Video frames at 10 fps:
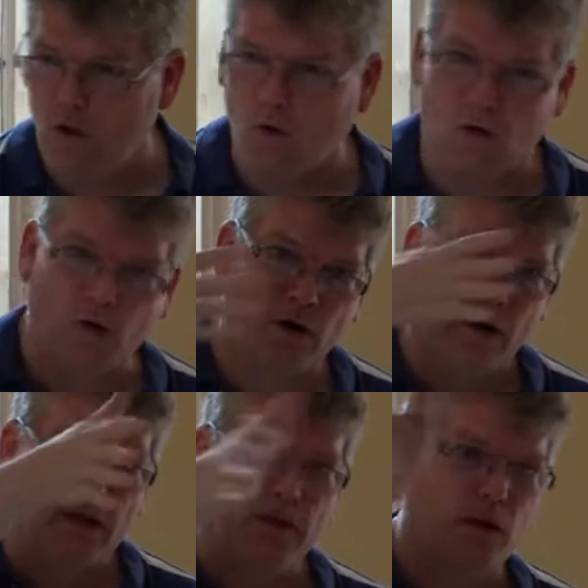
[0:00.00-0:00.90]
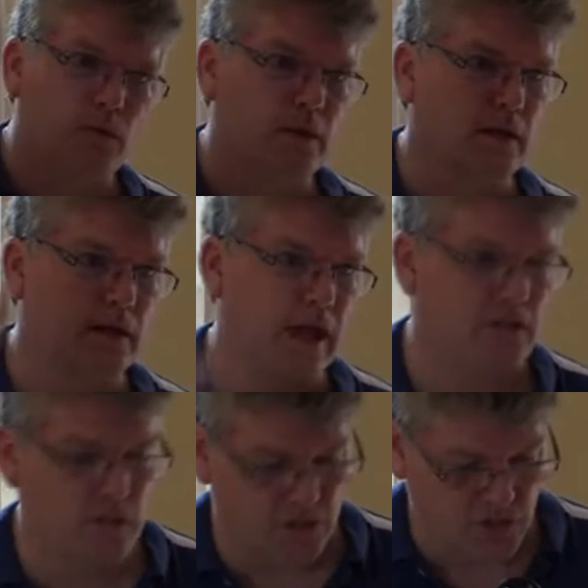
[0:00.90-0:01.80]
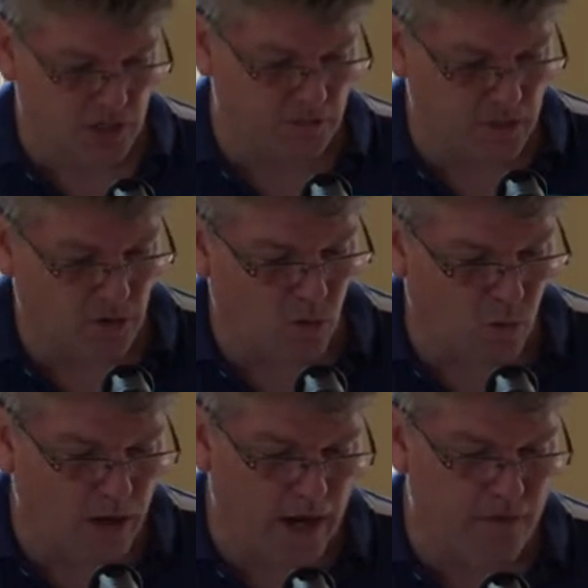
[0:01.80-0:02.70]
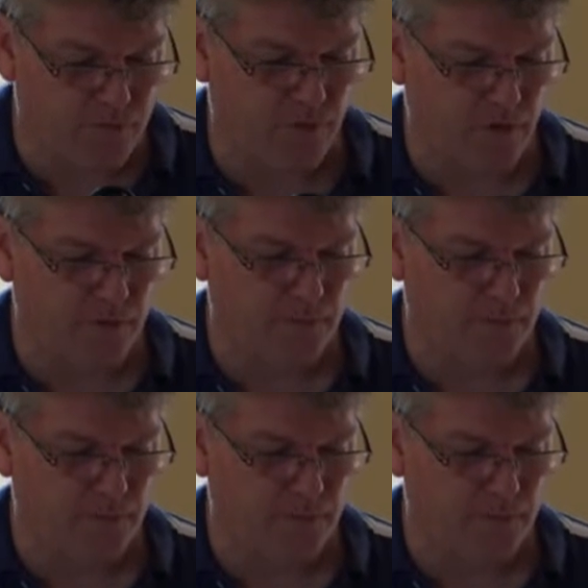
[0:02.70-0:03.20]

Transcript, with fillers: or you know, with the next achievement or whatever.